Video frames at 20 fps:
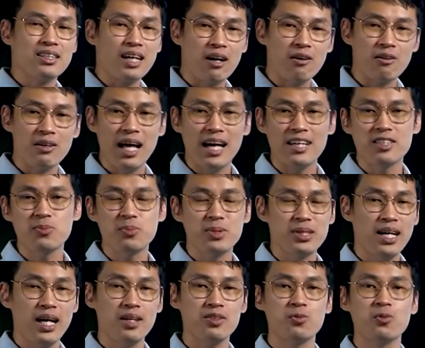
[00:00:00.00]
in our lives,
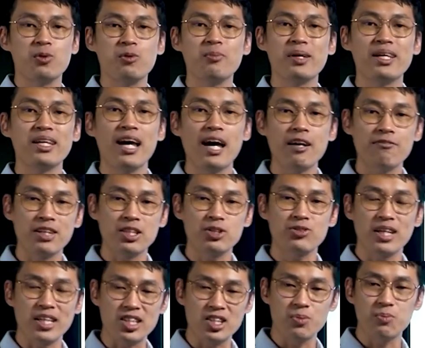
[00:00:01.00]
perhaps we may have
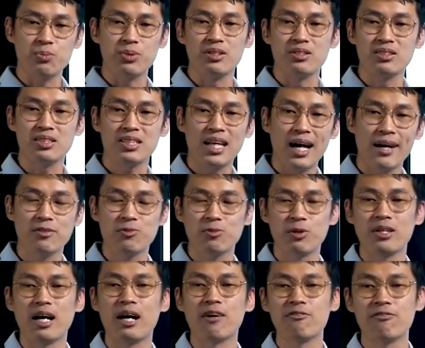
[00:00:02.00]
actually experienced times
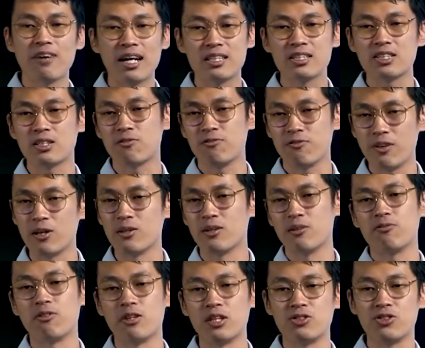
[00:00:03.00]
when our fathers have
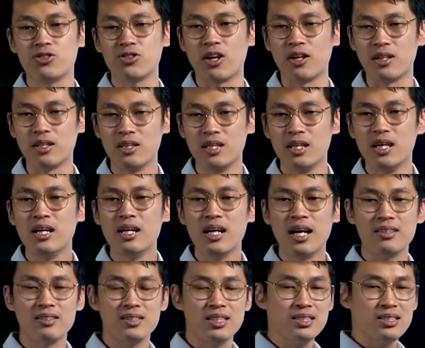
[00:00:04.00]
fallen short.
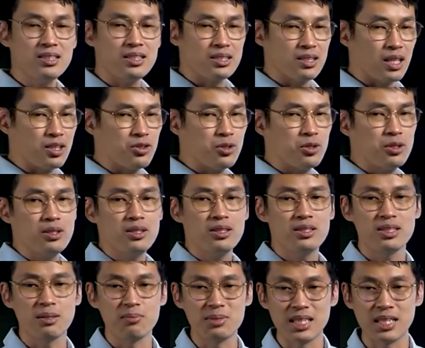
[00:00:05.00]
And this is actually
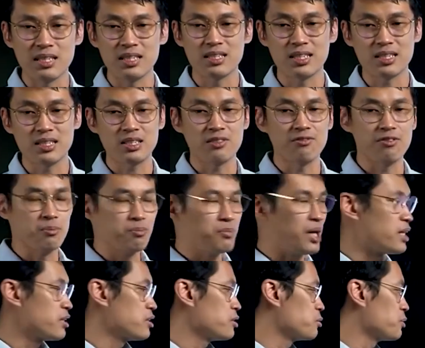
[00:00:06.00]
some statistics given
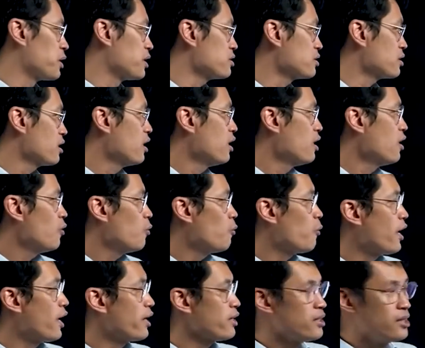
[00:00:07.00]
by the US.
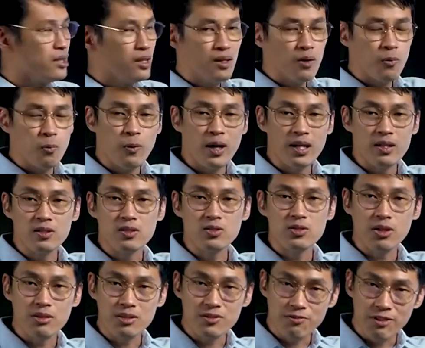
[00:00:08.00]
Why? When
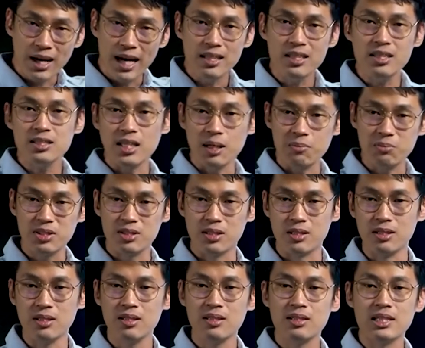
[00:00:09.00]
your father is
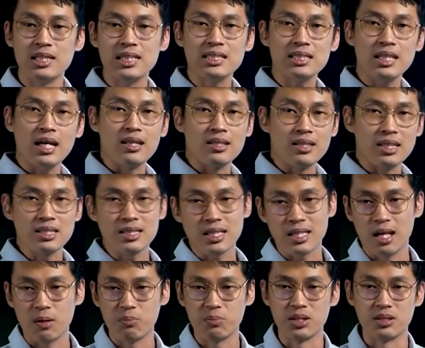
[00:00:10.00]
absent, these are things
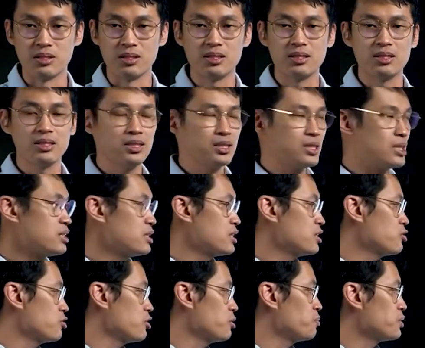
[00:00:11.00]
that can happen.
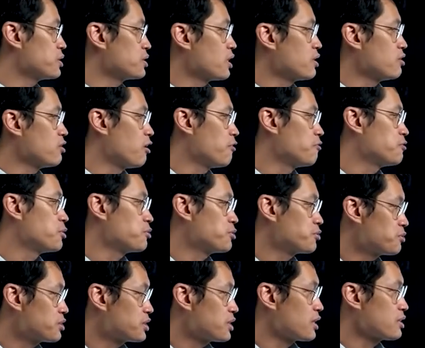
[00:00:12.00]
63% of youth
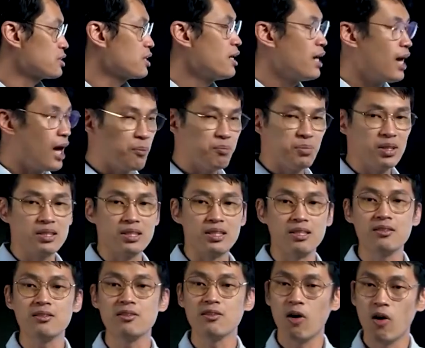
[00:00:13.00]
suicides happen
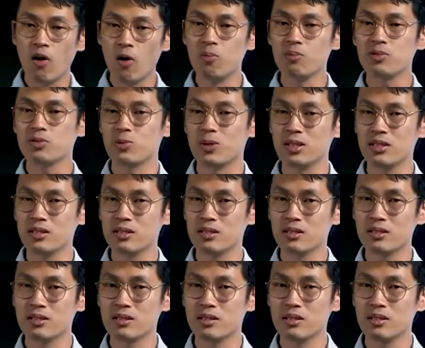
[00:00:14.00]
in homes with